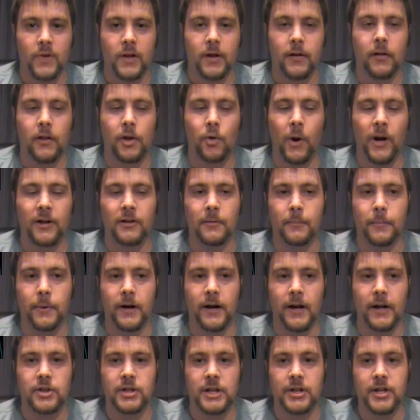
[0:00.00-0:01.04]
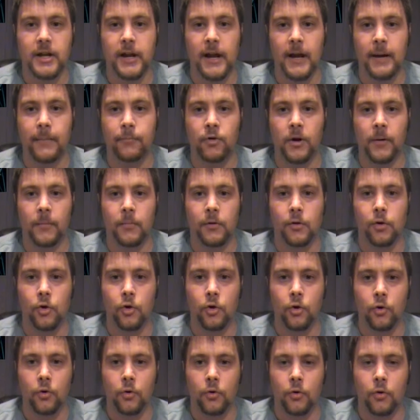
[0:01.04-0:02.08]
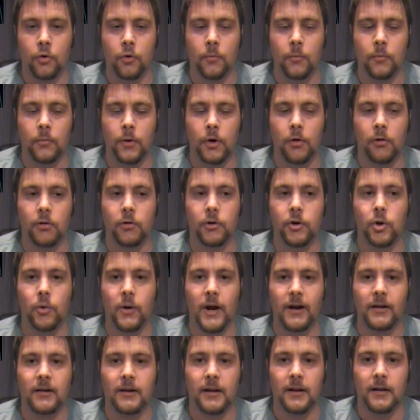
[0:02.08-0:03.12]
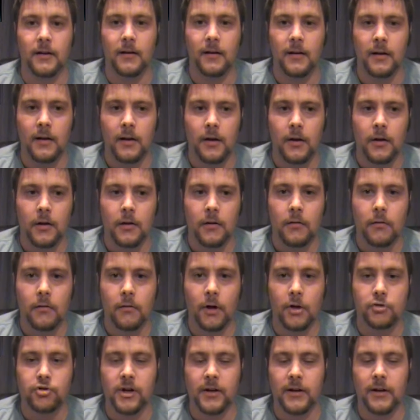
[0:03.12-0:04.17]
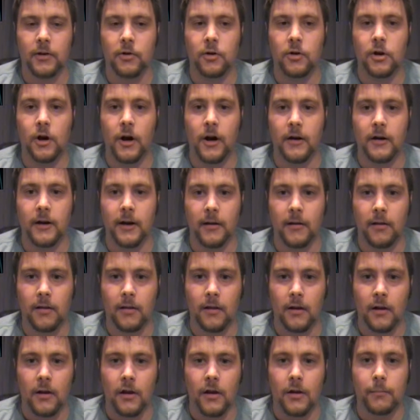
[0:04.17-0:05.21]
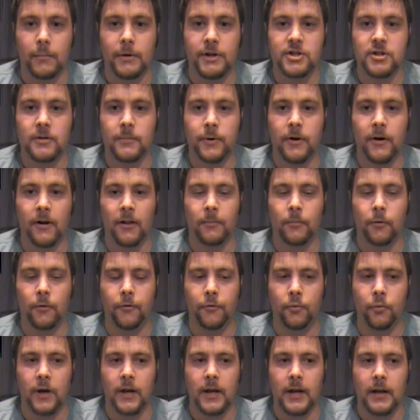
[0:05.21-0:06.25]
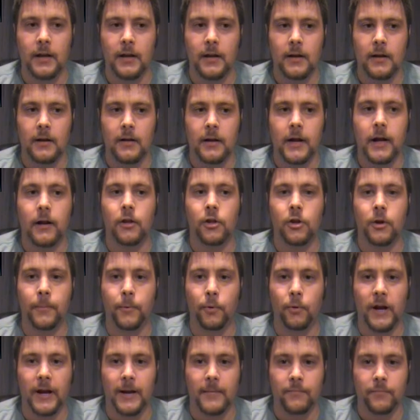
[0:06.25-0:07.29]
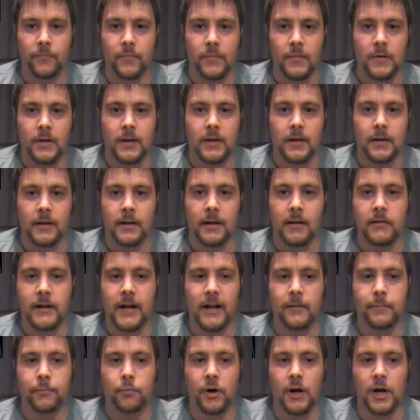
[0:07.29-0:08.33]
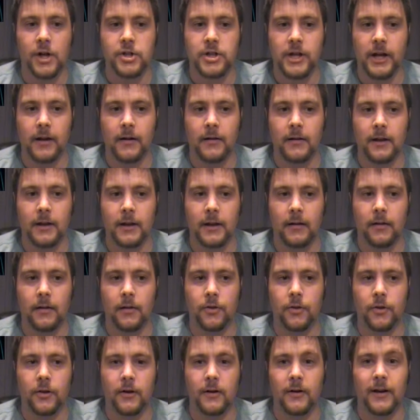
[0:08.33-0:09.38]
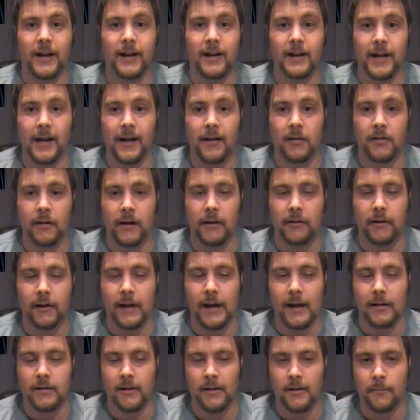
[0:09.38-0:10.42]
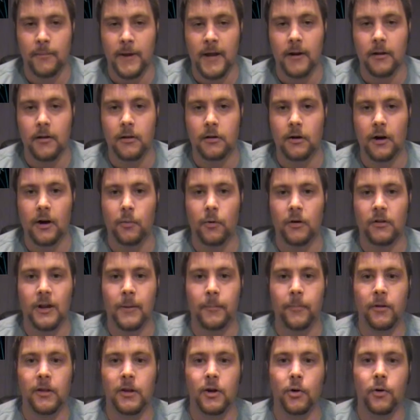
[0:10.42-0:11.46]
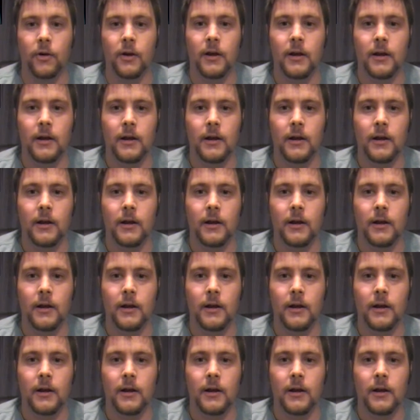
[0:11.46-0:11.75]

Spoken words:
It's directed by J.J. Abrams, who also directed Star Trek Into Darkness, Mission Impossible 3, and Super 8. His next project is the, I guess, highly anticipated Star Wars Episode